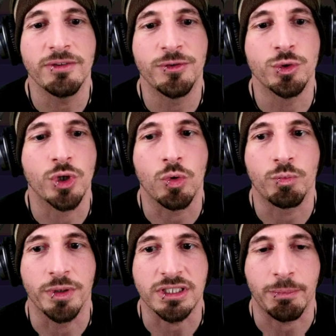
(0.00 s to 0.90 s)
if you
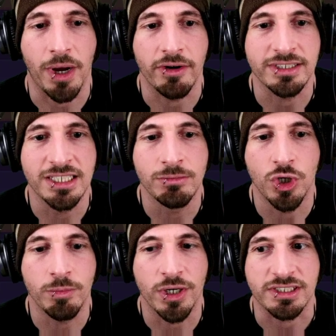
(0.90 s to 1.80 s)
don't build a pirate team,
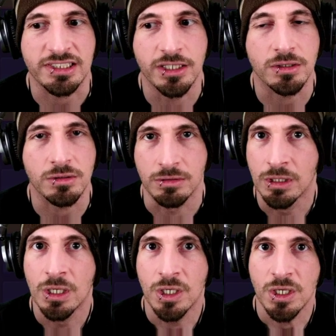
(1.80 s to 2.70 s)
Cookbart's still
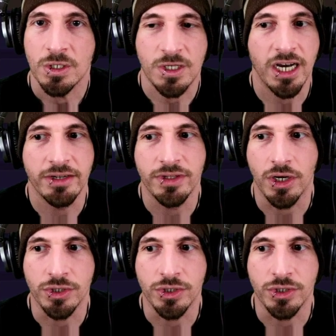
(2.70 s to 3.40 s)
kind of an